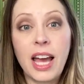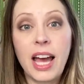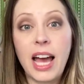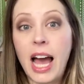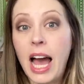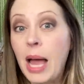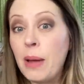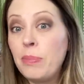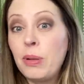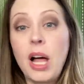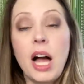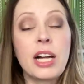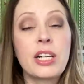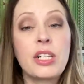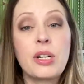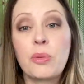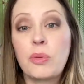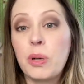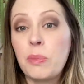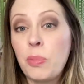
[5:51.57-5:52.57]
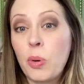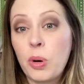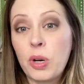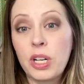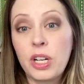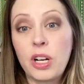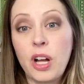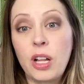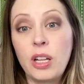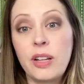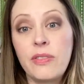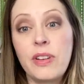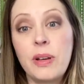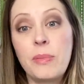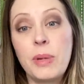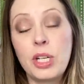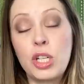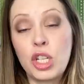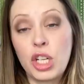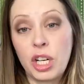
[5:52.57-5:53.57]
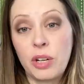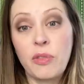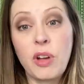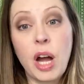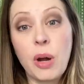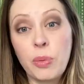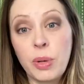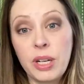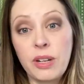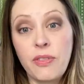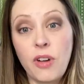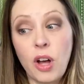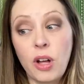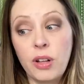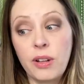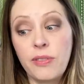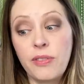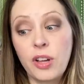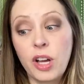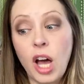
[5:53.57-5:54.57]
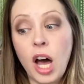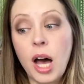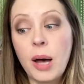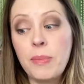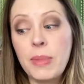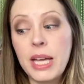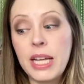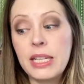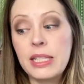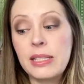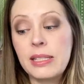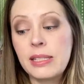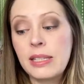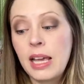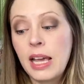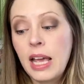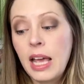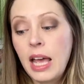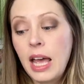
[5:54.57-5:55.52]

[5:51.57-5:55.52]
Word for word: Uh, I blocked and reported all of them. It should have got rid of all of the comments.